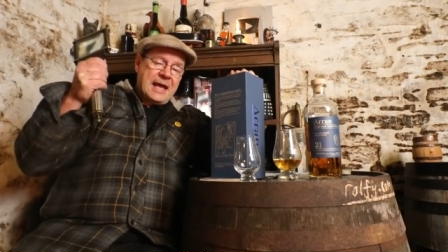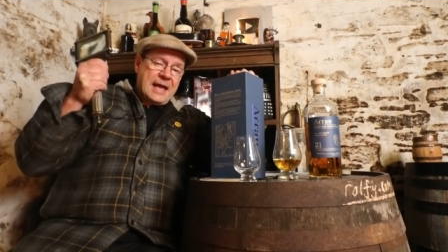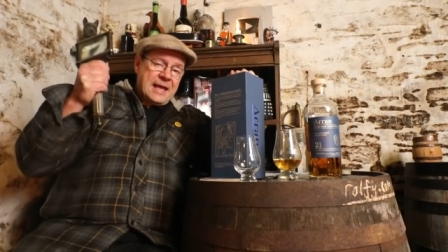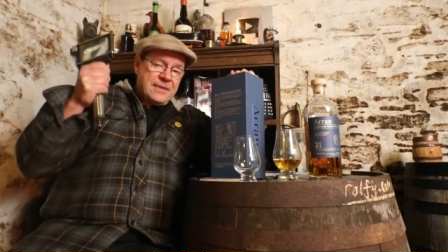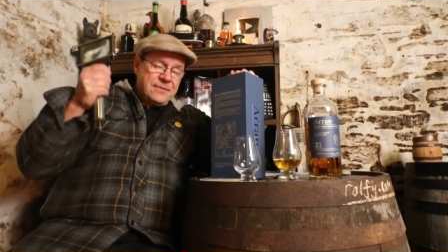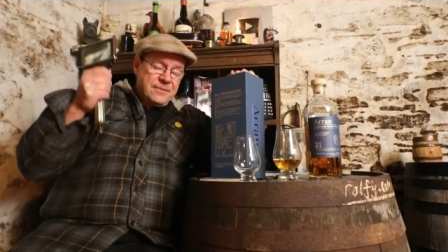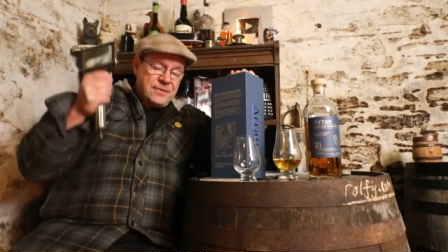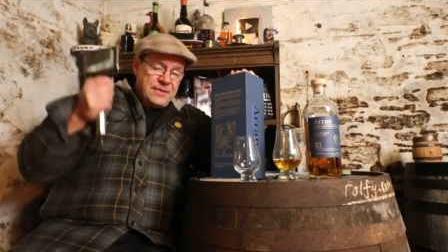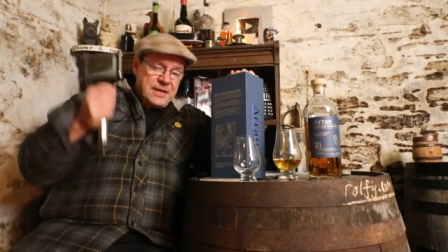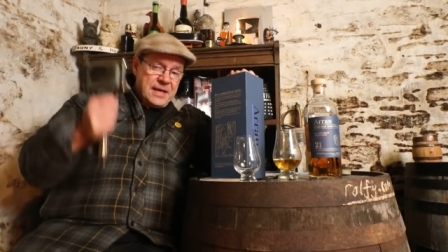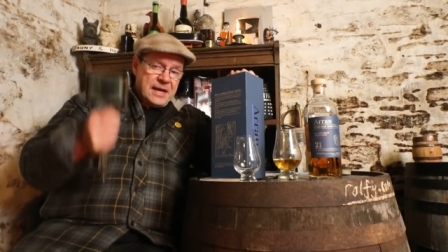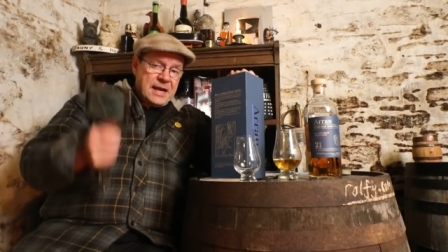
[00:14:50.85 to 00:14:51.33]

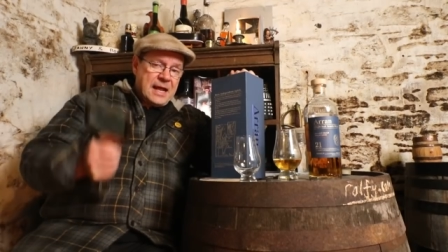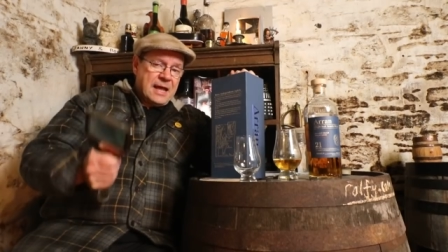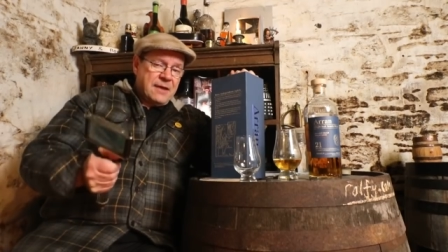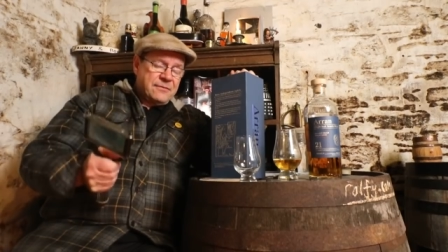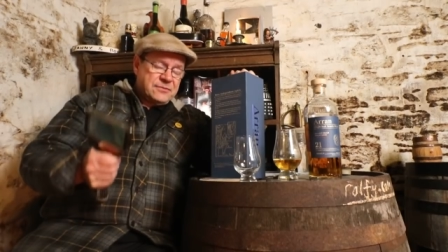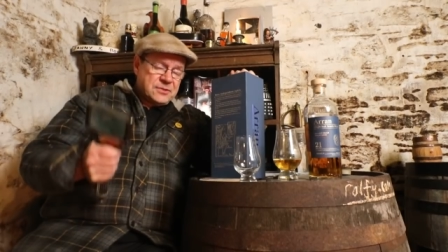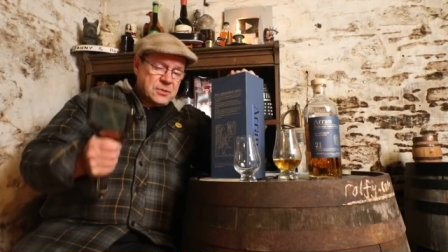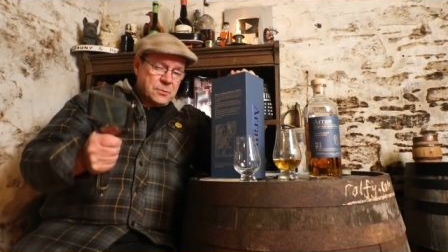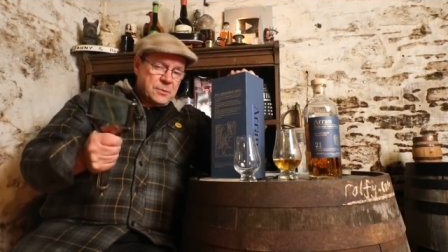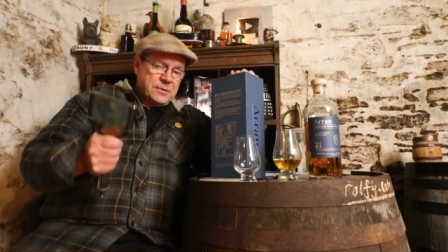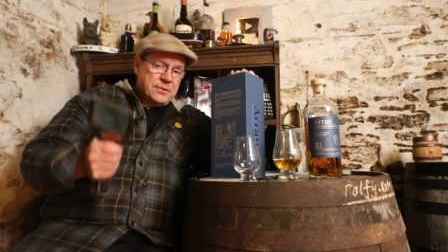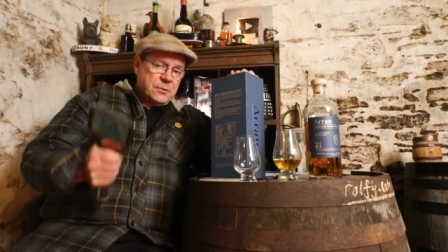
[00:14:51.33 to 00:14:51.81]
And
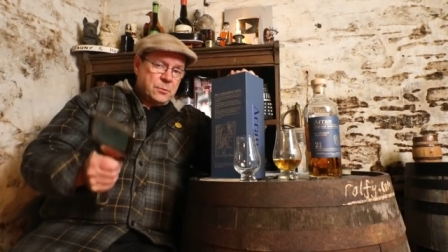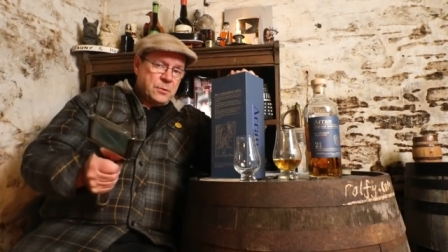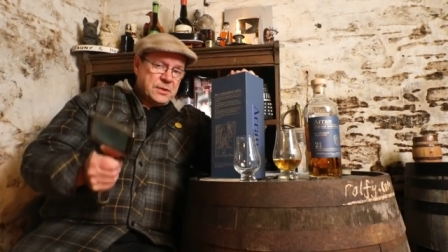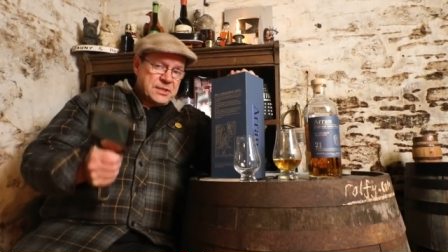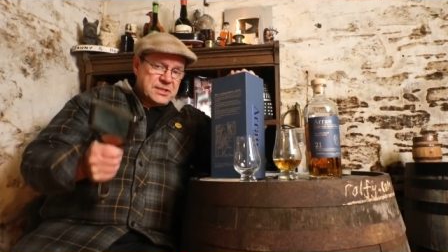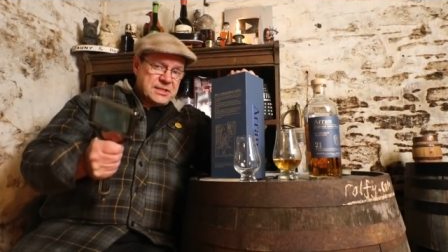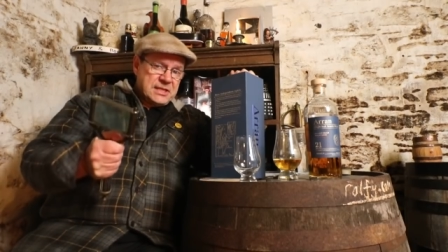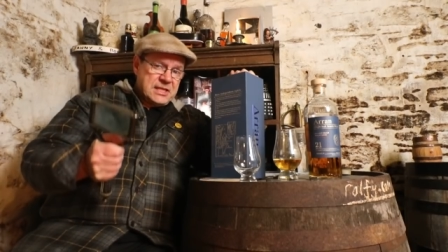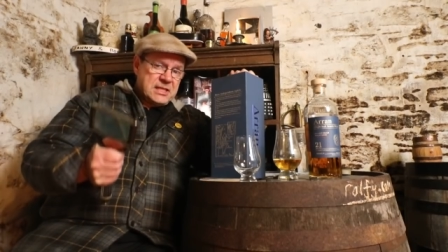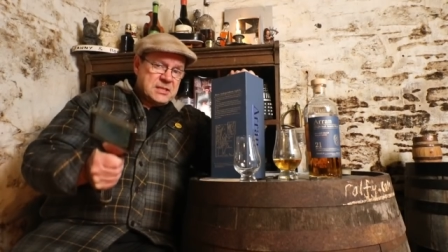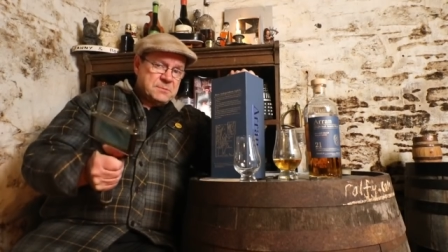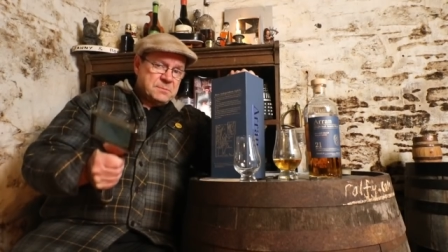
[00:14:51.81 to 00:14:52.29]
thereafter, when the
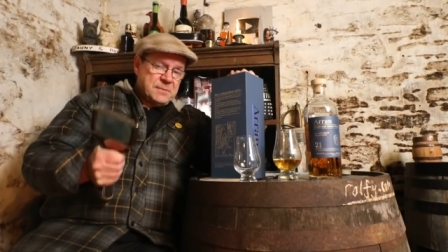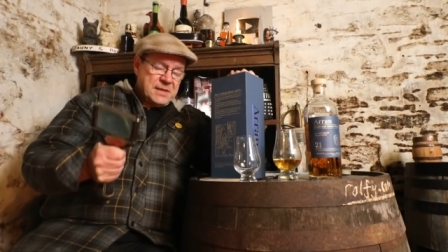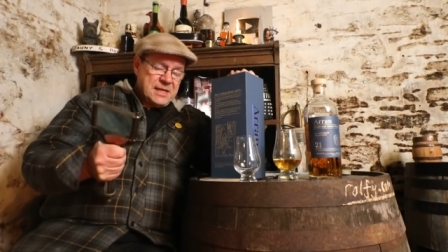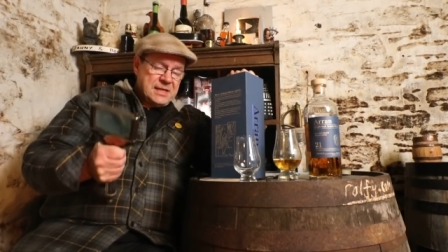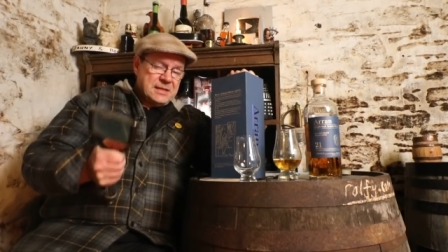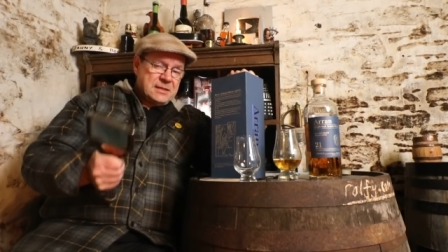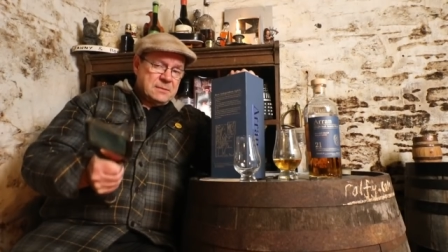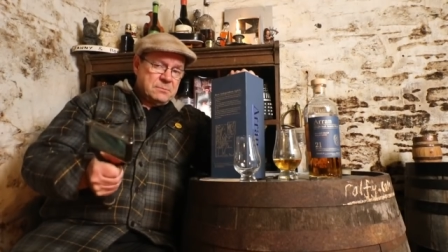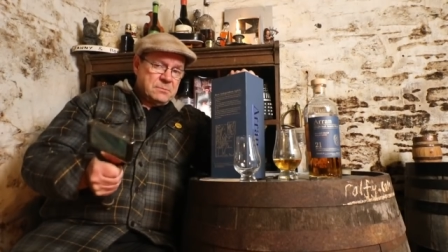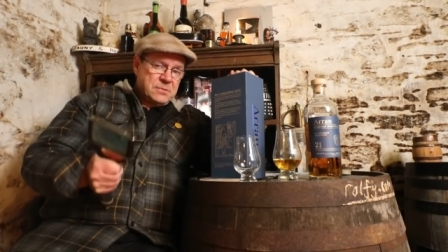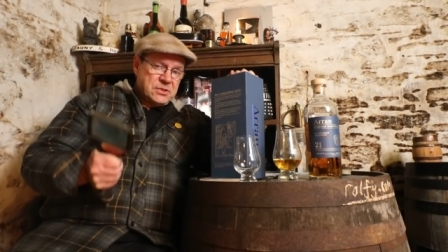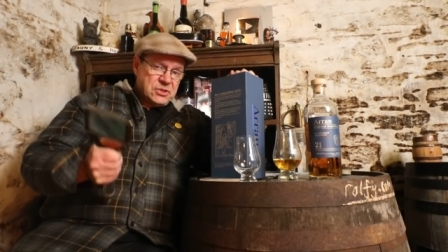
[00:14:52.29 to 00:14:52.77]
whisky is
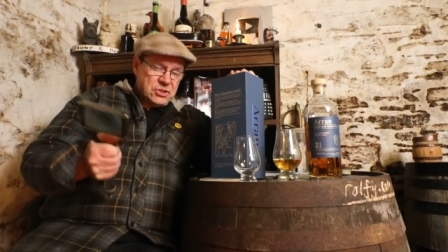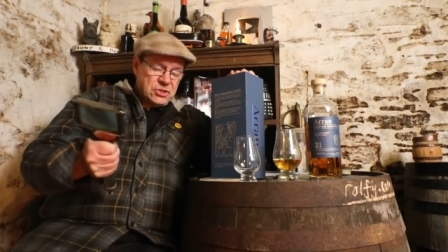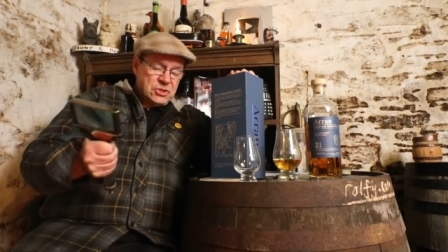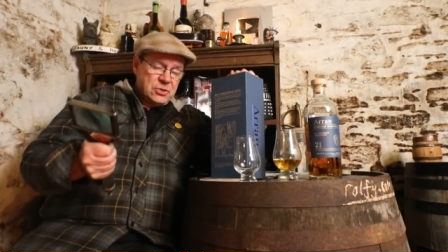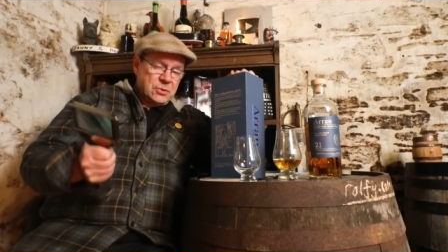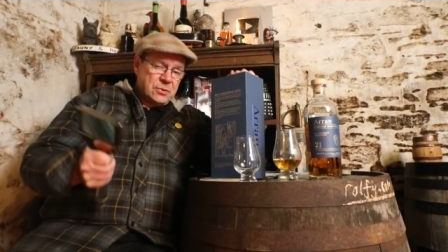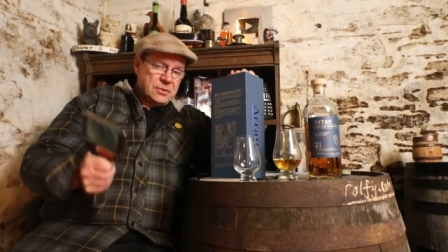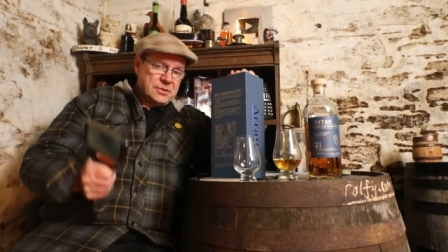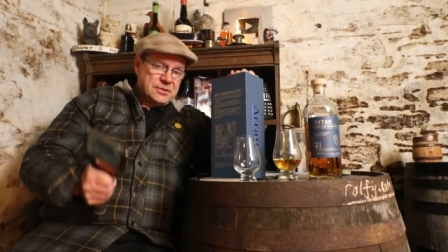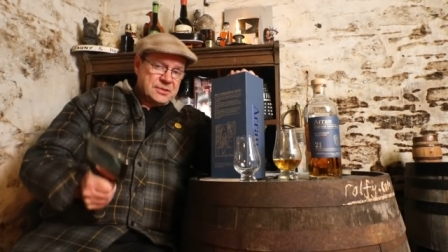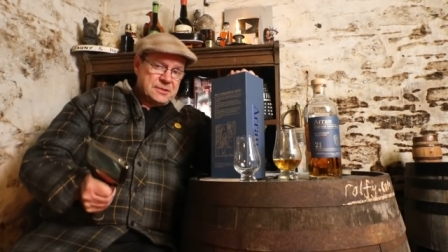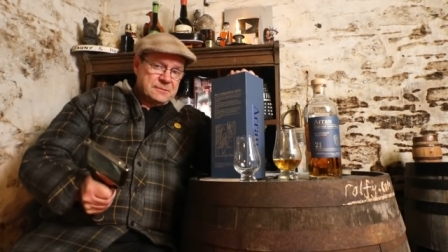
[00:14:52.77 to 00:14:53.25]
made and
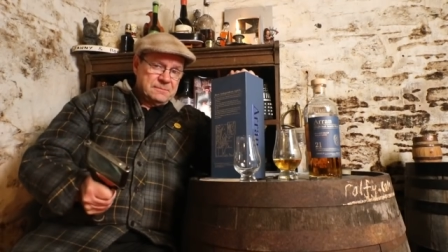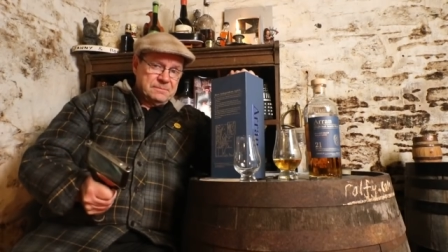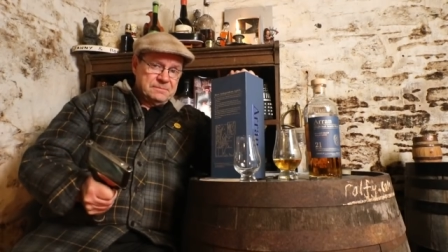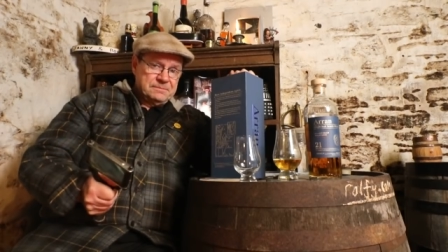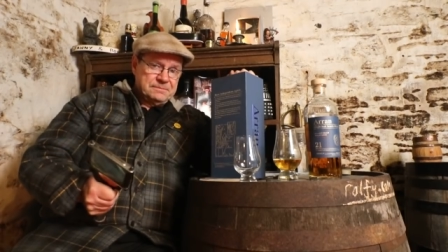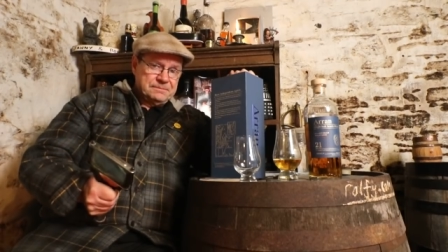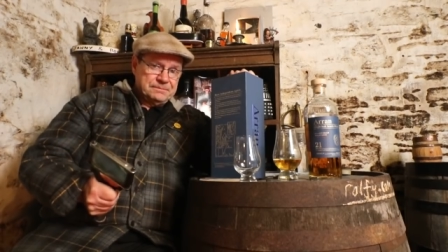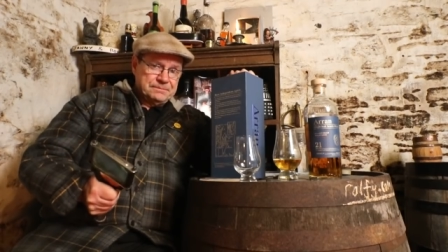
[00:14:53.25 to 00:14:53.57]
matured,